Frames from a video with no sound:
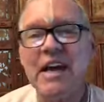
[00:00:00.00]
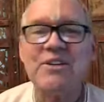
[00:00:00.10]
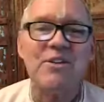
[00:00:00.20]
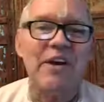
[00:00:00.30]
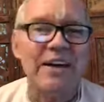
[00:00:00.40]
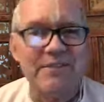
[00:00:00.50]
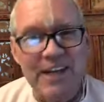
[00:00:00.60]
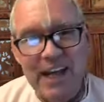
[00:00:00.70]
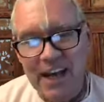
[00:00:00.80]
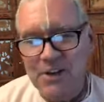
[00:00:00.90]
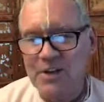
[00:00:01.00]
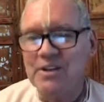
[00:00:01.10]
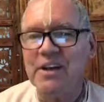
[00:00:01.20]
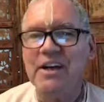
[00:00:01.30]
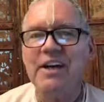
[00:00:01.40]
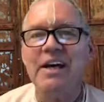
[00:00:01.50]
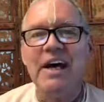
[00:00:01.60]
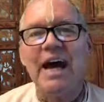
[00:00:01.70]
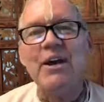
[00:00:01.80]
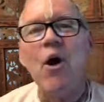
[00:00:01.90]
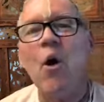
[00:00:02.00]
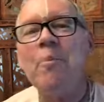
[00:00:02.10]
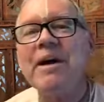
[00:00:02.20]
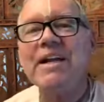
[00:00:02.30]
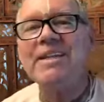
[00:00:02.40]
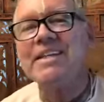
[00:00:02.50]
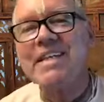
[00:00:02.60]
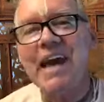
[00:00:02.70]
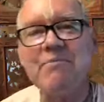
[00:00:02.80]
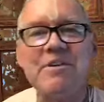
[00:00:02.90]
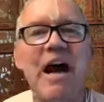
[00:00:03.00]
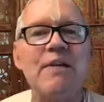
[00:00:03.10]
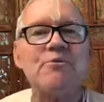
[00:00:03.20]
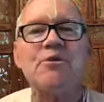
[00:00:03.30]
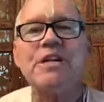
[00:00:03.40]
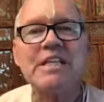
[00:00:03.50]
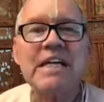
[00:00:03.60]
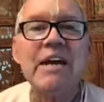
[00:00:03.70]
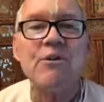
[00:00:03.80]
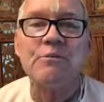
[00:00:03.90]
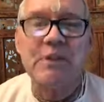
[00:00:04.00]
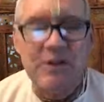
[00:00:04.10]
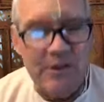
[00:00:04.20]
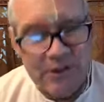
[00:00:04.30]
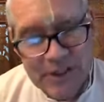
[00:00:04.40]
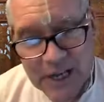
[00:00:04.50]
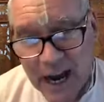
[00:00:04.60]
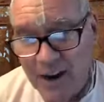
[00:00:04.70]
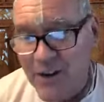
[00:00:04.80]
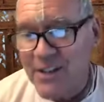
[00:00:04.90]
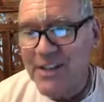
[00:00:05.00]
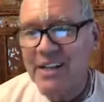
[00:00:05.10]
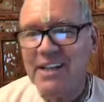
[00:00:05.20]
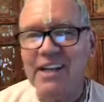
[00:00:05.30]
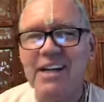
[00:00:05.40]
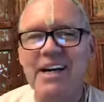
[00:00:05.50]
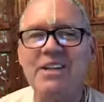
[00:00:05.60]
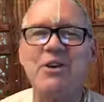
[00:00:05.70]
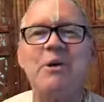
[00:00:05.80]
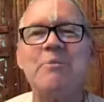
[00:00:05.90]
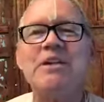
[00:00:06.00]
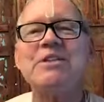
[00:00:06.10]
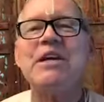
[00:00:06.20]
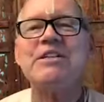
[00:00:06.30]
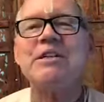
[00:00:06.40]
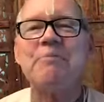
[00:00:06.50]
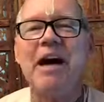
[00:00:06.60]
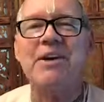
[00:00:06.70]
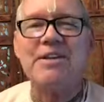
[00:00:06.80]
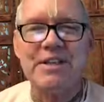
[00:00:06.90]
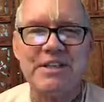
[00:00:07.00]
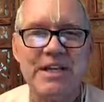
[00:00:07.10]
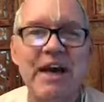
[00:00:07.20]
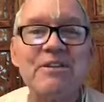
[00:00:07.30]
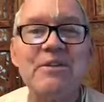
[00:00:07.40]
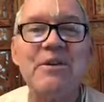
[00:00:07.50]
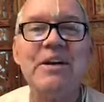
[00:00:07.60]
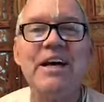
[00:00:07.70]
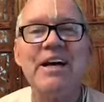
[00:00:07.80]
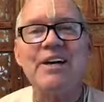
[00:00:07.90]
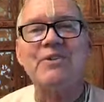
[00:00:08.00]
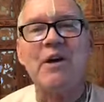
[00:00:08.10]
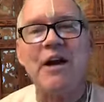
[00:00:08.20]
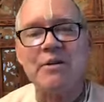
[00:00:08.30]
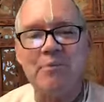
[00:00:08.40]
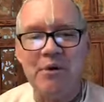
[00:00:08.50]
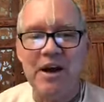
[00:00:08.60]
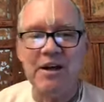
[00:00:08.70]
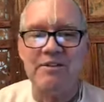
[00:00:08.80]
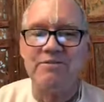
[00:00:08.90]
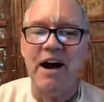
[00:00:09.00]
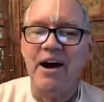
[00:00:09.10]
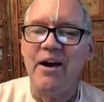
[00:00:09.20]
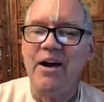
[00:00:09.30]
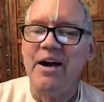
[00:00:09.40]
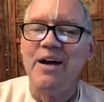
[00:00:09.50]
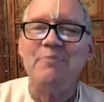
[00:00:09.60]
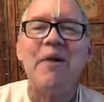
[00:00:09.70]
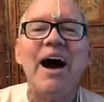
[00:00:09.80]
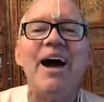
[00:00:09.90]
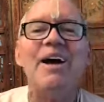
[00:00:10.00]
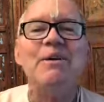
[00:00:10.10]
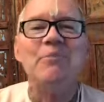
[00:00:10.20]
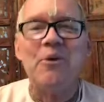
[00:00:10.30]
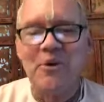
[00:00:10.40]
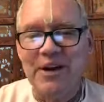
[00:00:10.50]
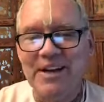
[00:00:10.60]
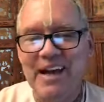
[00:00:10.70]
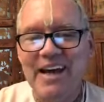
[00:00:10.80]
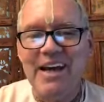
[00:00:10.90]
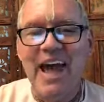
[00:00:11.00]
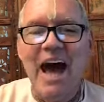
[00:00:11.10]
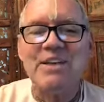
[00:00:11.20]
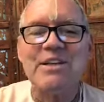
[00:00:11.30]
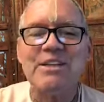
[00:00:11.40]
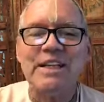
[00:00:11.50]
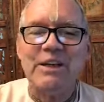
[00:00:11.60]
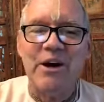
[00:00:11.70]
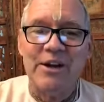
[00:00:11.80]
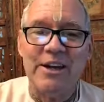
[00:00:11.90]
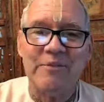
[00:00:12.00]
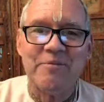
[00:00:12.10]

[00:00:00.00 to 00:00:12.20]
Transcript: sense gratification and hoping at the same time to extinguish material desires is going to be just about as successful as trying to put out a fire by pouring gasoline on it.